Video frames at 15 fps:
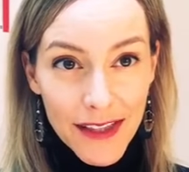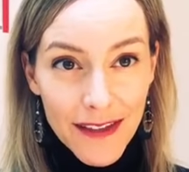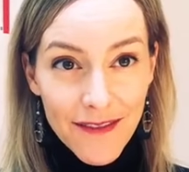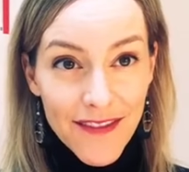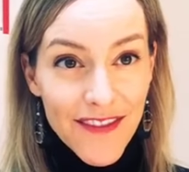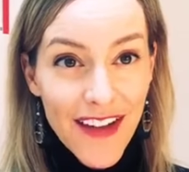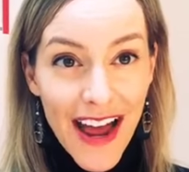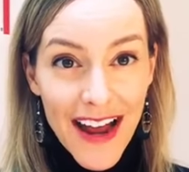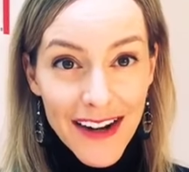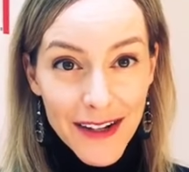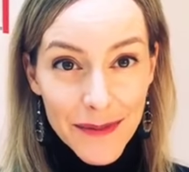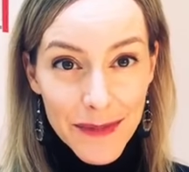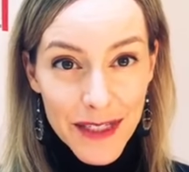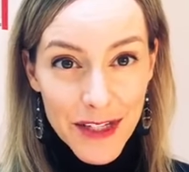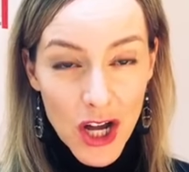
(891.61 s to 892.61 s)

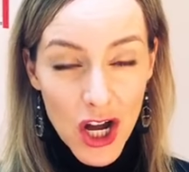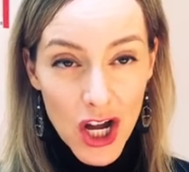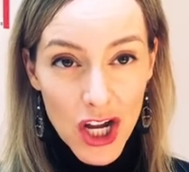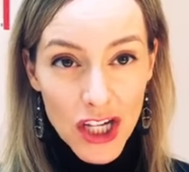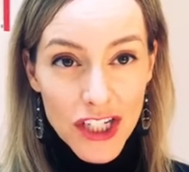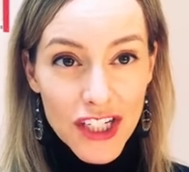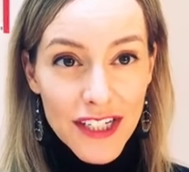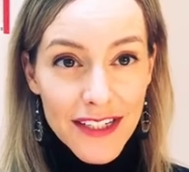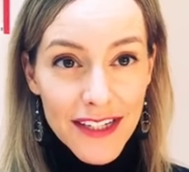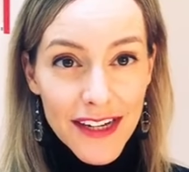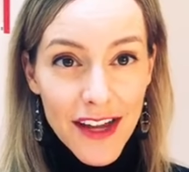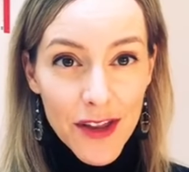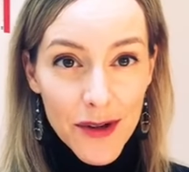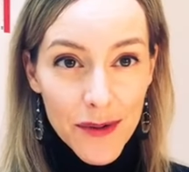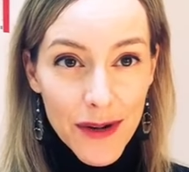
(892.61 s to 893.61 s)
lymphatic massage is
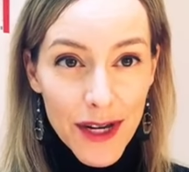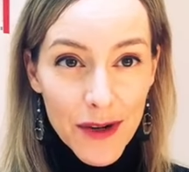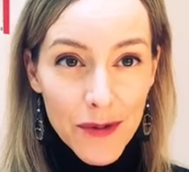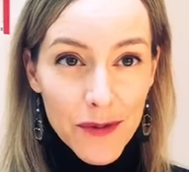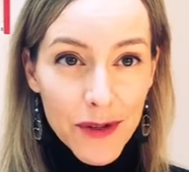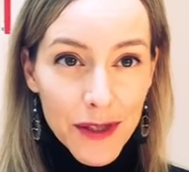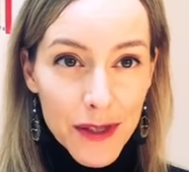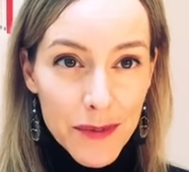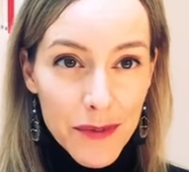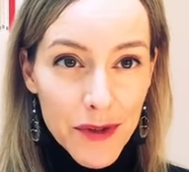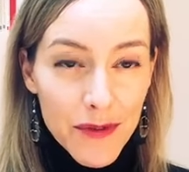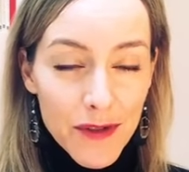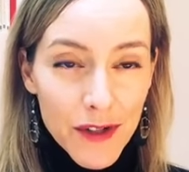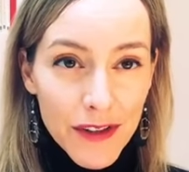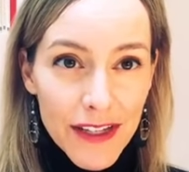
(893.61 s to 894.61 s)
another way to really
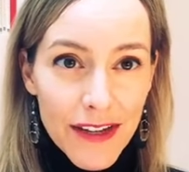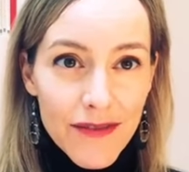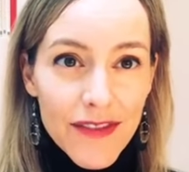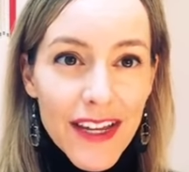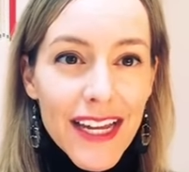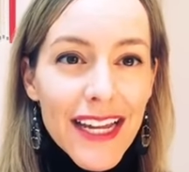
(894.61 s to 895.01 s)
move your lymph.